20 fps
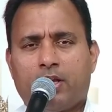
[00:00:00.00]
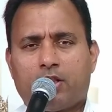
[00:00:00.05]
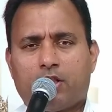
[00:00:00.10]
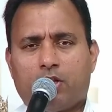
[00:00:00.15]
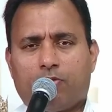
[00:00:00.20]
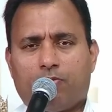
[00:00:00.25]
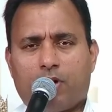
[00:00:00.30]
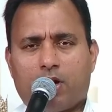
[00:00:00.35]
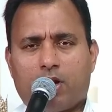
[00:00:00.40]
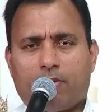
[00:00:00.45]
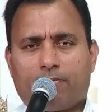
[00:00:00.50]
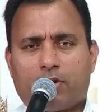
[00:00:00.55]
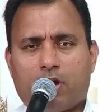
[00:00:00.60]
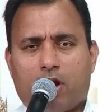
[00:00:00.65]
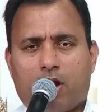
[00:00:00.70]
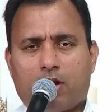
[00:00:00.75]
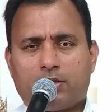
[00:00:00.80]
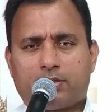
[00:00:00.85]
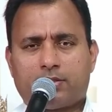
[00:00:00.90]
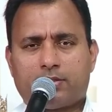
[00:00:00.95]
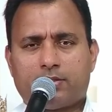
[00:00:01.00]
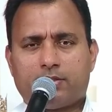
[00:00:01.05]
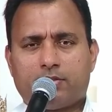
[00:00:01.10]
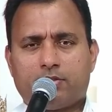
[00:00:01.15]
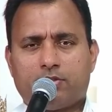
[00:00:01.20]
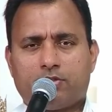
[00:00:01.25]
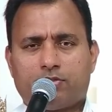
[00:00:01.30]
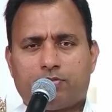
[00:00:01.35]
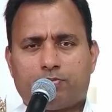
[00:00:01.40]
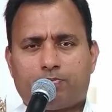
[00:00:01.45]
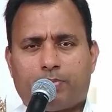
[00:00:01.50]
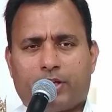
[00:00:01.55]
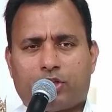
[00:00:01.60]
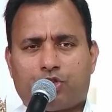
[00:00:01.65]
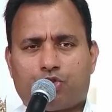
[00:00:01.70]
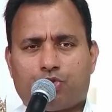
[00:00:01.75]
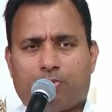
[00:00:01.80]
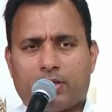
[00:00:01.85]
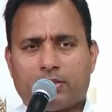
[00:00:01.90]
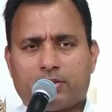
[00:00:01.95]
The word of God
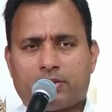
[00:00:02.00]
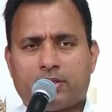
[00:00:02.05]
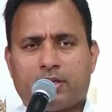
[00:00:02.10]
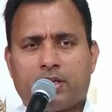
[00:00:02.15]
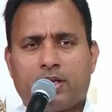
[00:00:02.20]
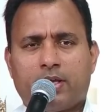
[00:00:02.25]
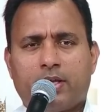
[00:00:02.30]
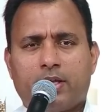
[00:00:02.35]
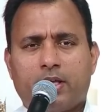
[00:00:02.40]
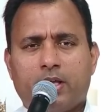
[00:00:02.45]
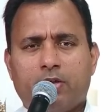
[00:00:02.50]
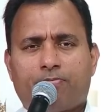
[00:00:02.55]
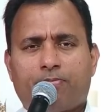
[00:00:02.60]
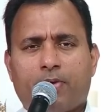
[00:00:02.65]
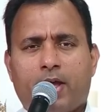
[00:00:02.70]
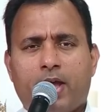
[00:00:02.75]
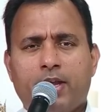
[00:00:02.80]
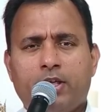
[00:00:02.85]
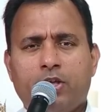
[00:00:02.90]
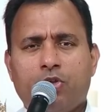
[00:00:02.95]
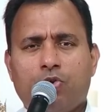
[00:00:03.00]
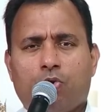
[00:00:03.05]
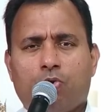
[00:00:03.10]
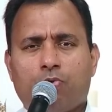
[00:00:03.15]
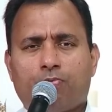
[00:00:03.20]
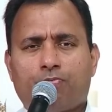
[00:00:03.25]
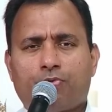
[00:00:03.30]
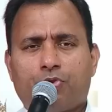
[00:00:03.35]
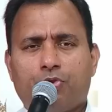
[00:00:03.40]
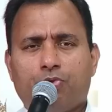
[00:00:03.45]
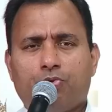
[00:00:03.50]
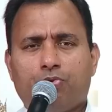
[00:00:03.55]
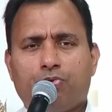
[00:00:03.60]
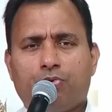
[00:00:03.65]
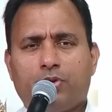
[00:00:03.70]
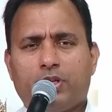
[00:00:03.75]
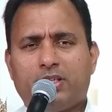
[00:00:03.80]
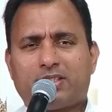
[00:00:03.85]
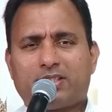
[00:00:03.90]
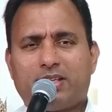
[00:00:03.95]
speak to us. If any of you
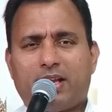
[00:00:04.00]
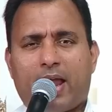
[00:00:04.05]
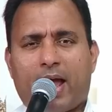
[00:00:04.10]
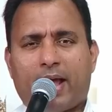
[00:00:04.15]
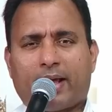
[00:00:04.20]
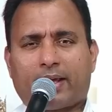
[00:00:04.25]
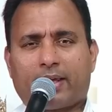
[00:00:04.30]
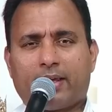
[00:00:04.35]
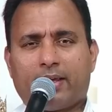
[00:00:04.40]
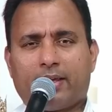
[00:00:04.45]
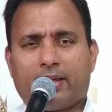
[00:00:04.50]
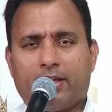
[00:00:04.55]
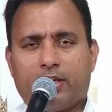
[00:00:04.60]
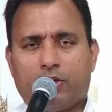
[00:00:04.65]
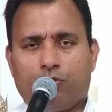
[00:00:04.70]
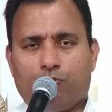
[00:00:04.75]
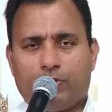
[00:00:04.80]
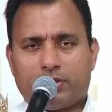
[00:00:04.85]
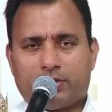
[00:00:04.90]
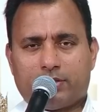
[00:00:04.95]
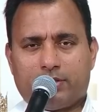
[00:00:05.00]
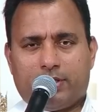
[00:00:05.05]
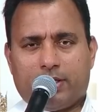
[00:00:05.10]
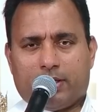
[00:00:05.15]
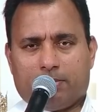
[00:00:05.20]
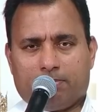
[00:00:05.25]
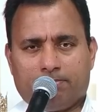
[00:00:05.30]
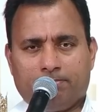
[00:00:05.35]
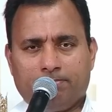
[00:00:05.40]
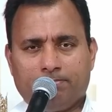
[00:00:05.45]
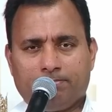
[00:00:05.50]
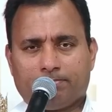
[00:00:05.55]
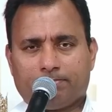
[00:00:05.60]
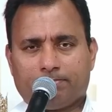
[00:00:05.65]
is lacking in wisdom.